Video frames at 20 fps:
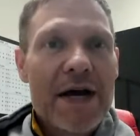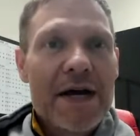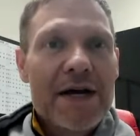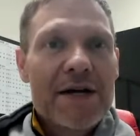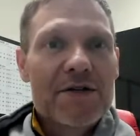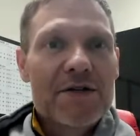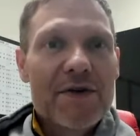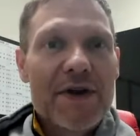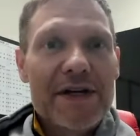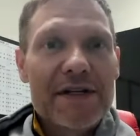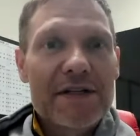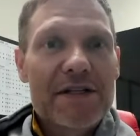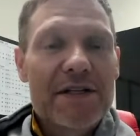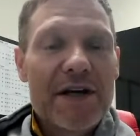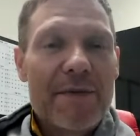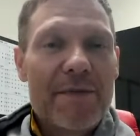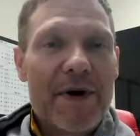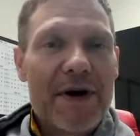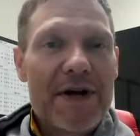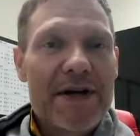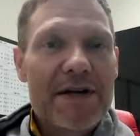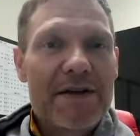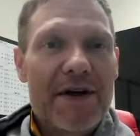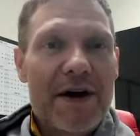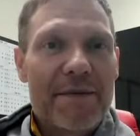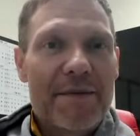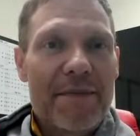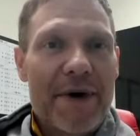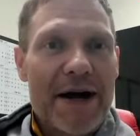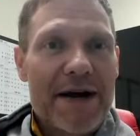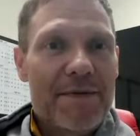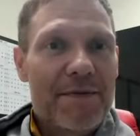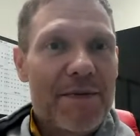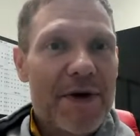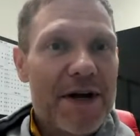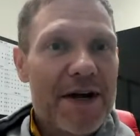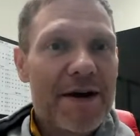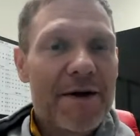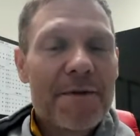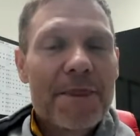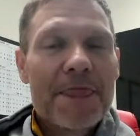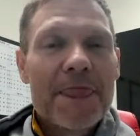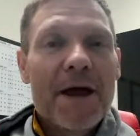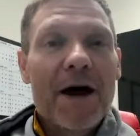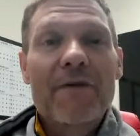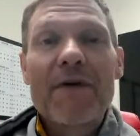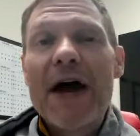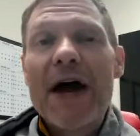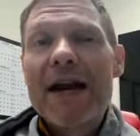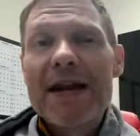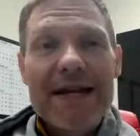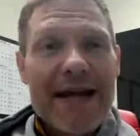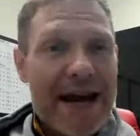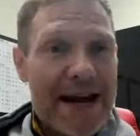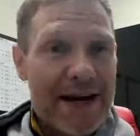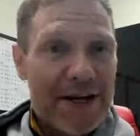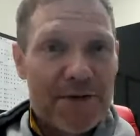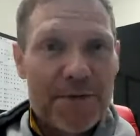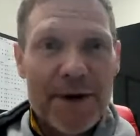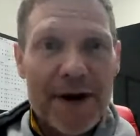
so that somebody that might be of any age,